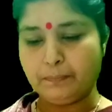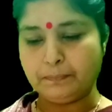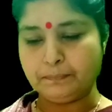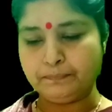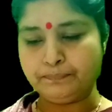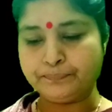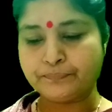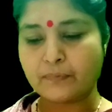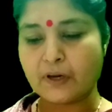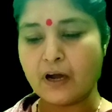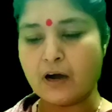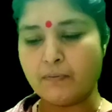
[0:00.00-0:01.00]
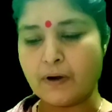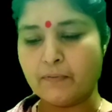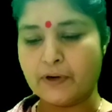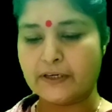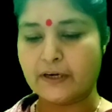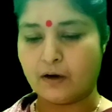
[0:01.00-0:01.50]
of
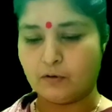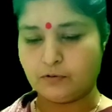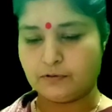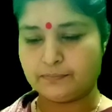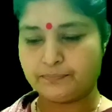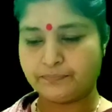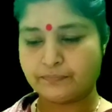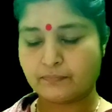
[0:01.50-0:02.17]
our town,